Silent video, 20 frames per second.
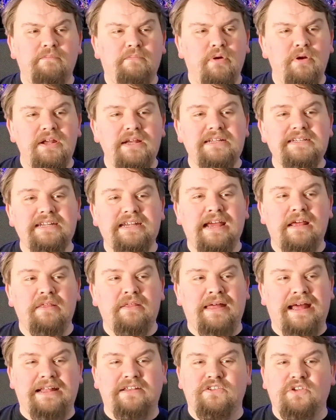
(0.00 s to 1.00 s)
Putting together
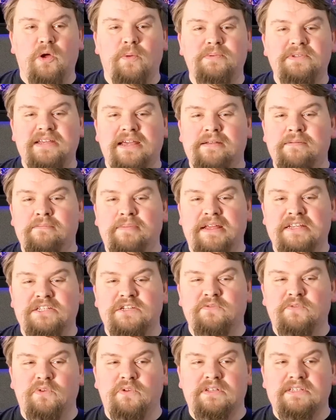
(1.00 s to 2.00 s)
that top 10 best
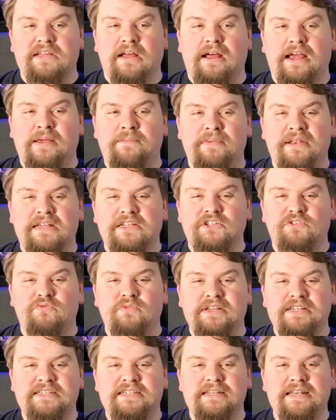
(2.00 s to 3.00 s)
of all time list
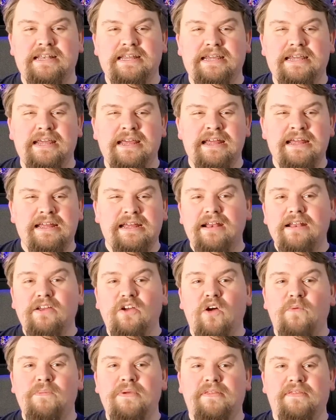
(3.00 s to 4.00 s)
recently kind of
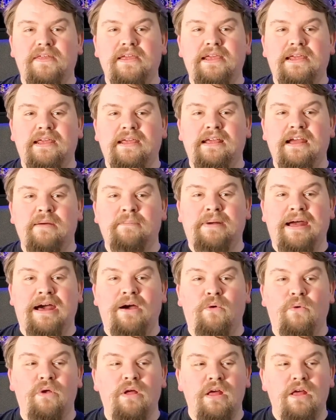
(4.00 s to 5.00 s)
got me thinking
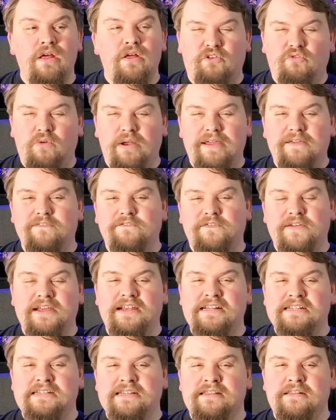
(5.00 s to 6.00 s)
about the great
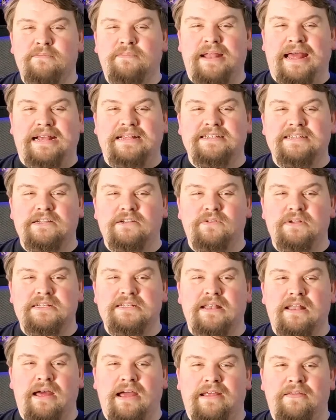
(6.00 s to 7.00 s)
figures in the Black Series
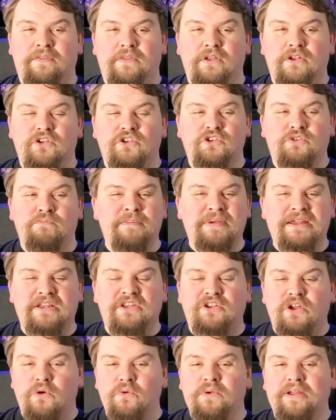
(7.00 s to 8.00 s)
line that maybe
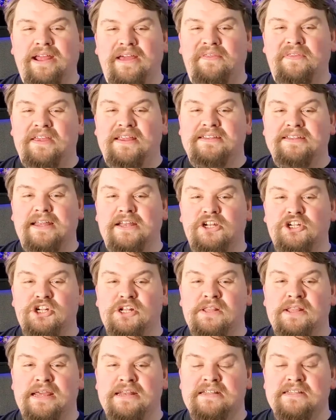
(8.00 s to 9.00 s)
don't get the
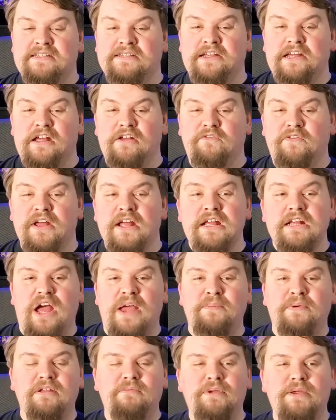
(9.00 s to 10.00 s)
attention they deserve. So
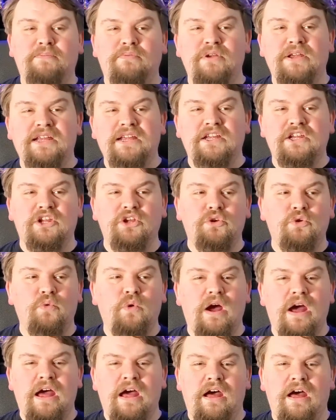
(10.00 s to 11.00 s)
I'm going to be bringing
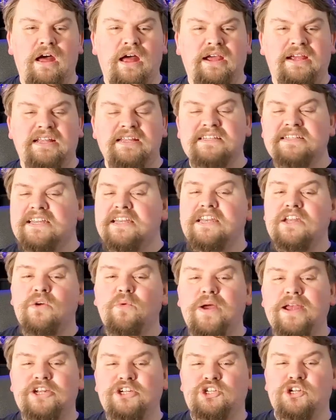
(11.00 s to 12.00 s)
you a
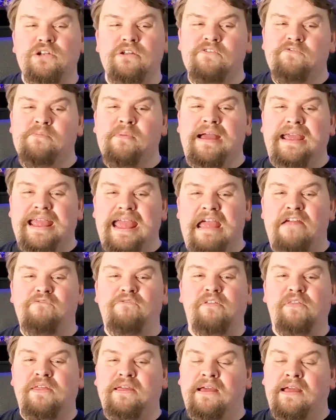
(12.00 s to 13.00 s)
continuation of my
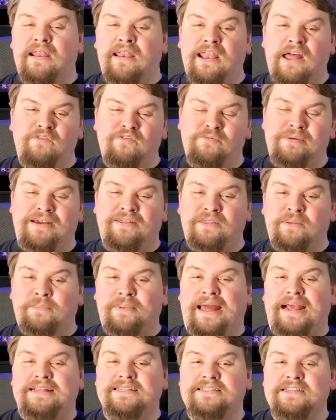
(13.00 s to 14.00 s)
Everything I Love About the
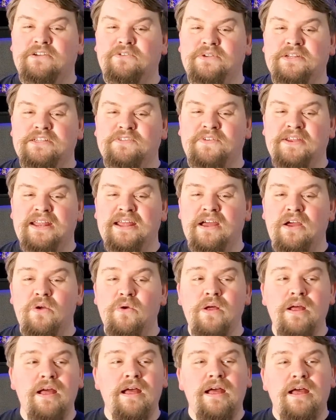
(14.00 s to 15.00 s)
Black Series
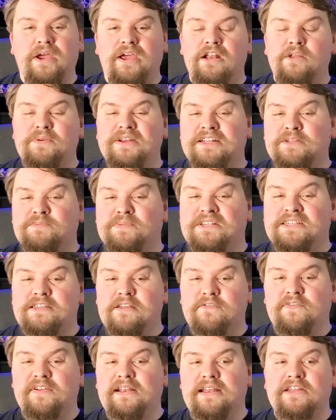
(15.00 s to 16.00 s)
video, but we're going to be
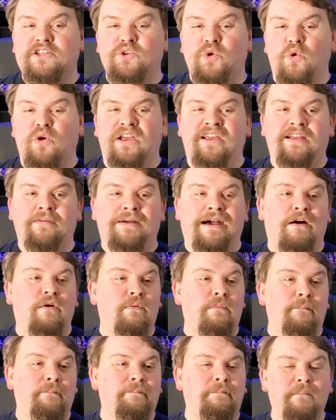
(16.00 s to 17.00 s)
specifically talking
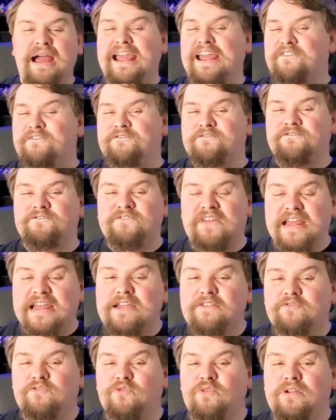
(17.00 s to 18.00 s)
about my
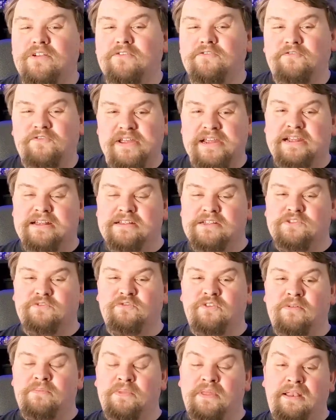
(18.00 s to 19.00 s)
favorite figures
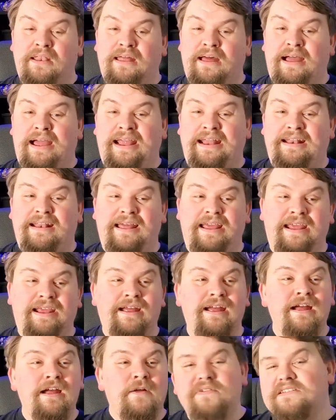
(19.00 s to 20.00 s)
from the line. Like,
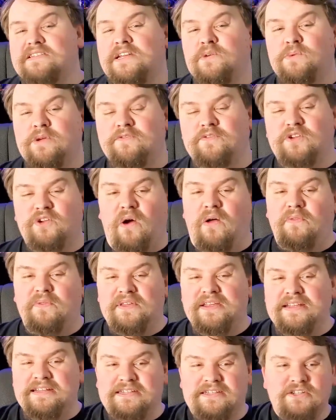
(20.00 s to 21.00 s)
obviously we've got
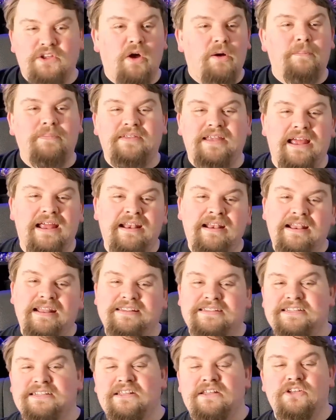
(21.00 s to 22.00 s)
these top 10
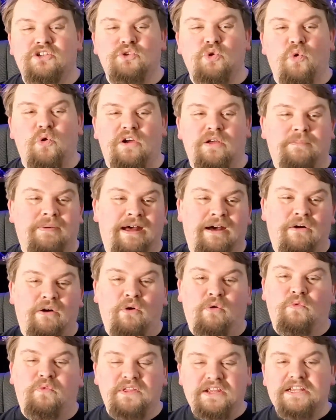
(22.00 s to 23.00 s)
lists that talk about,
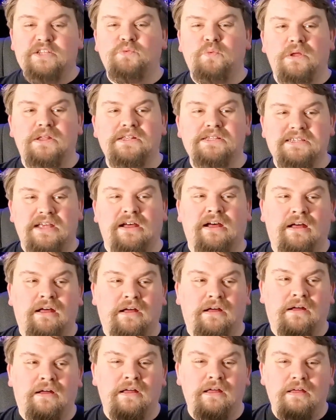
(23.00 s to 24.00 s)
oh, these ones
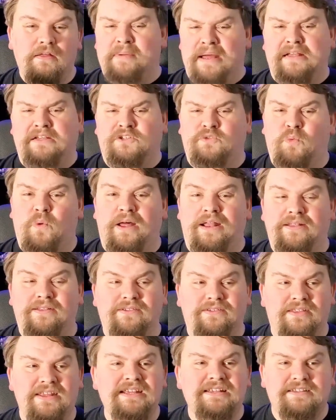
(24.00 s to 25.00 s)
are the best
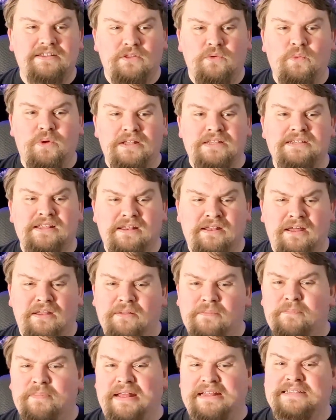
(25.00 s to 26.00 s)
ones. These are the ones that are
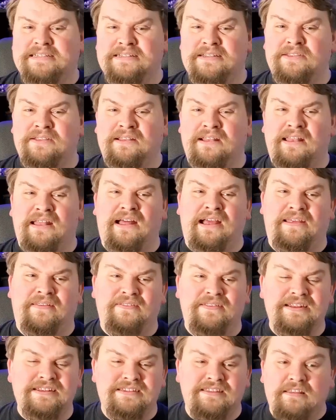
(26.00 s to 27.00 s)
the best in the
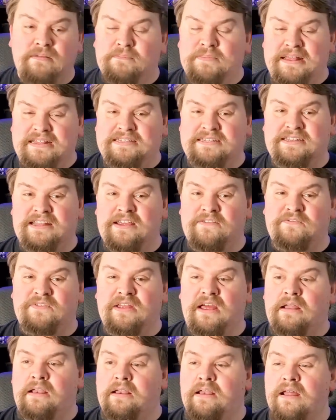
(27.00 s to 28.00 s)
line. These are the best they've
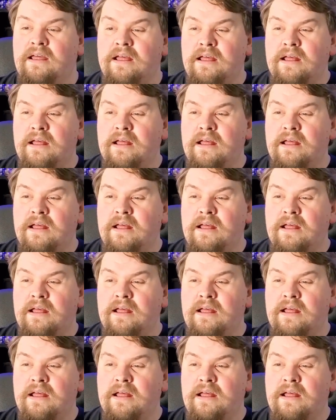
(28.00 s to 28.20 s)
done.